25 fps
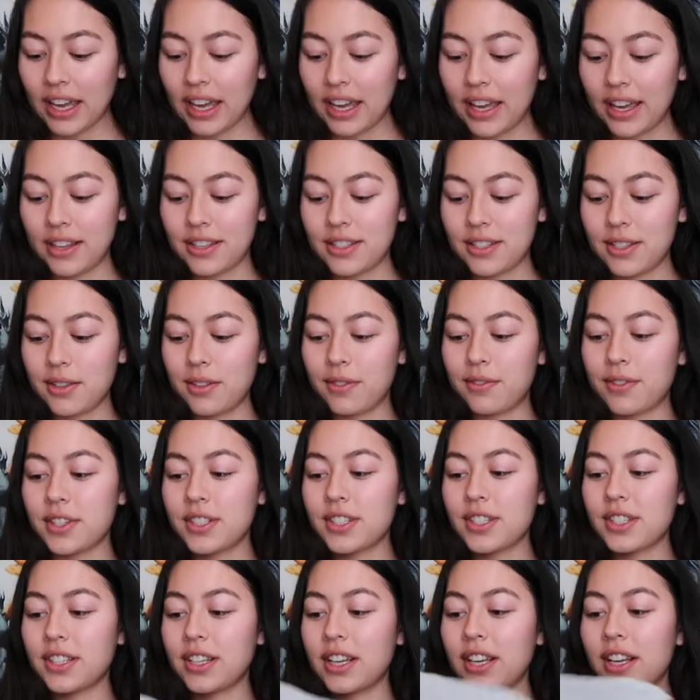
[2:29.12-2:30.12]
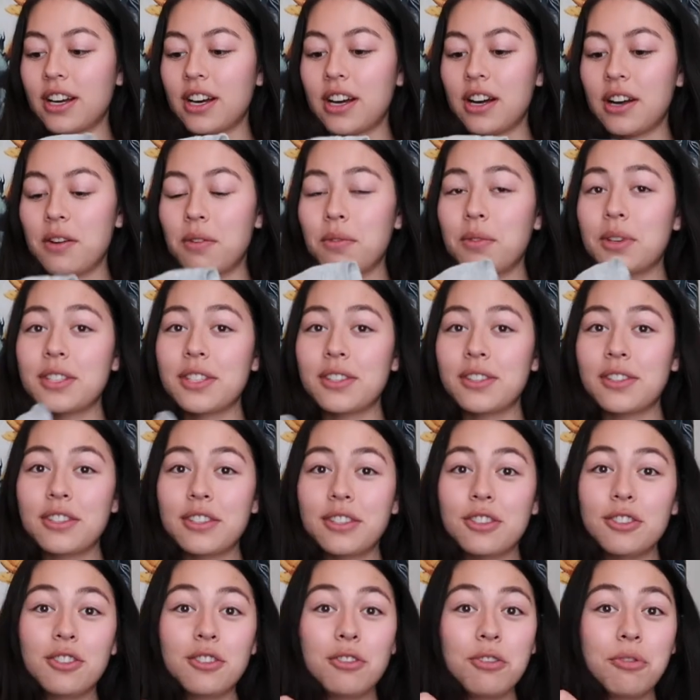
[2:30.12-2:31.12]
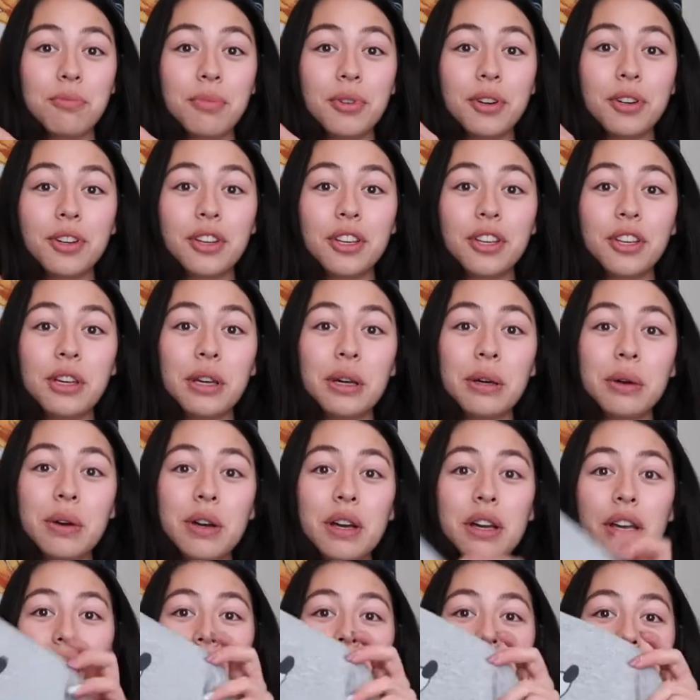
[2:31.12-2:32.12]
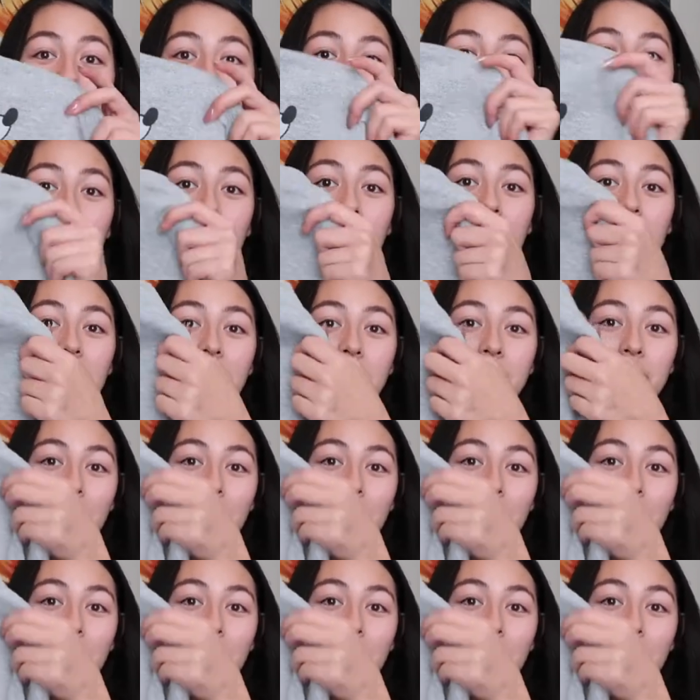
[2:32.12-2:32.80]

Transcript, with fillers: And so the first thing I got was this super cute Mickey